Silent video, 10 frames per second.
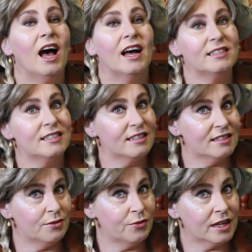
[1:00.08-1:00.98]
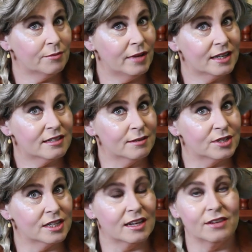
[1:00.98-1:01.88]
I think that we can make
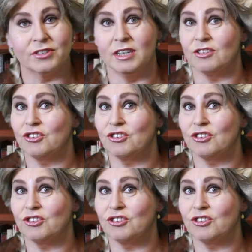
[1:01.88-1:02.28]
something of this.